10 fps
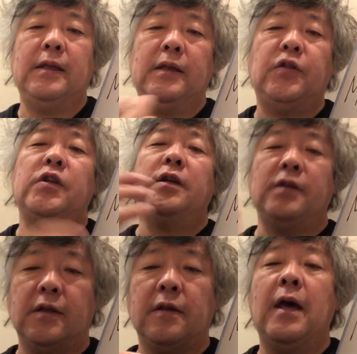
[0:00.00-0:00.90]
It
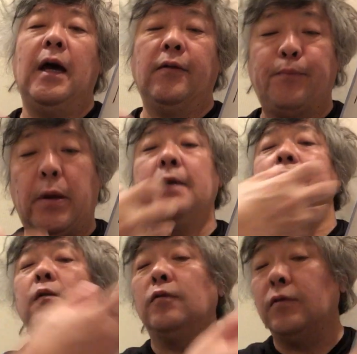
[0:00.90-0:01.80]
changes.
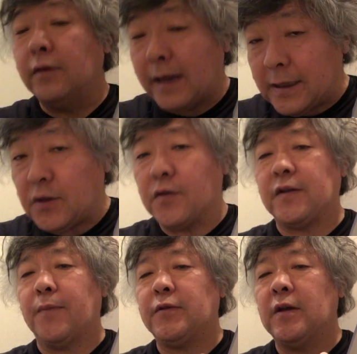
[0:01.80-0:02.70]
Personal
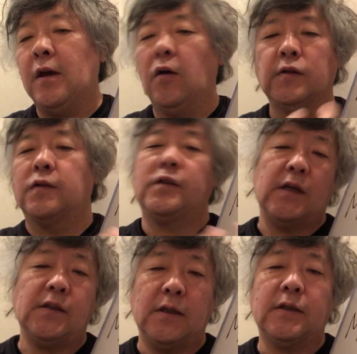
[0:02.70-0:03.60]
relationships also
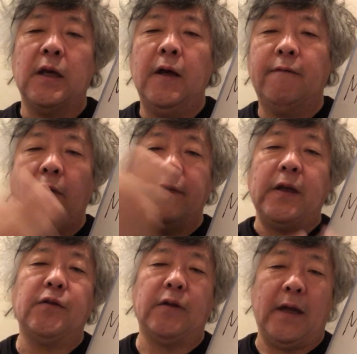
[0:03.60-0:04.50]
changes from
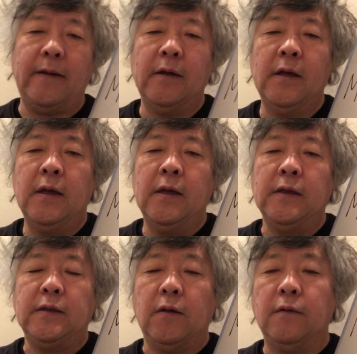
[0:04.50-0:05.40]
day to day.
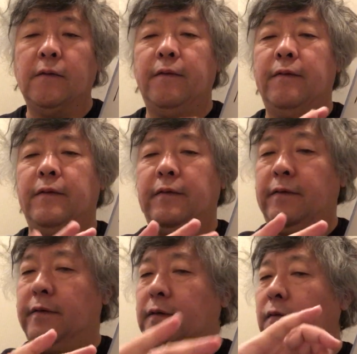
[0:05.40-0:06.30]
So,
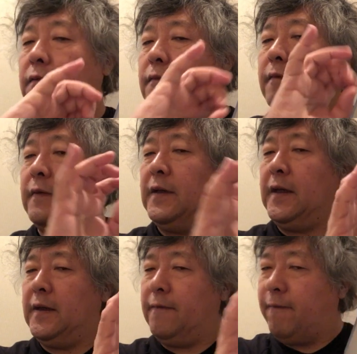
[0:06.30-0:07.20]
you know,
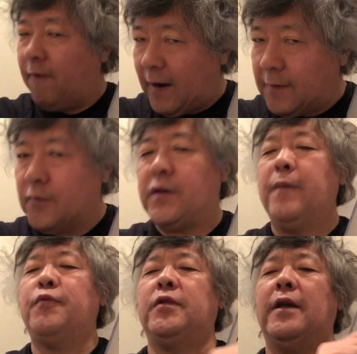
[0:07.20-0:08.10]

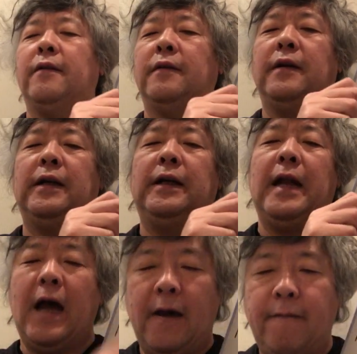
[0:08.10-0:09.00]
friendships and
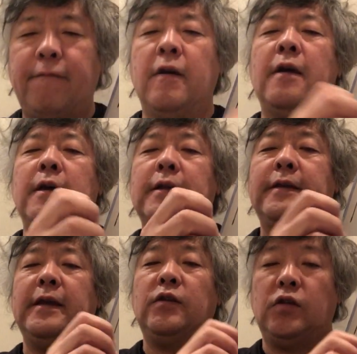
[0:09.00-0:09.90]
love,
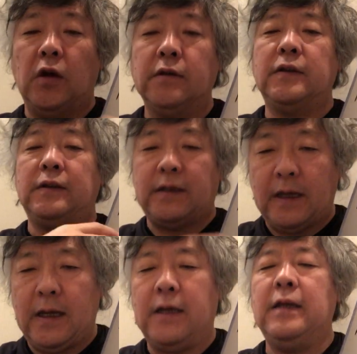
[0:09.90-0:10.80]
they don't
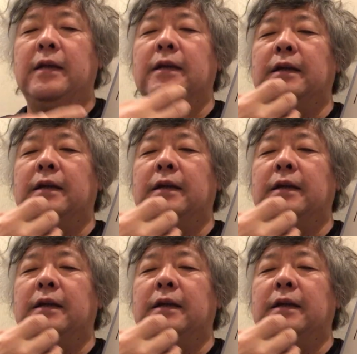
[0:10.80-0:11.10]
stay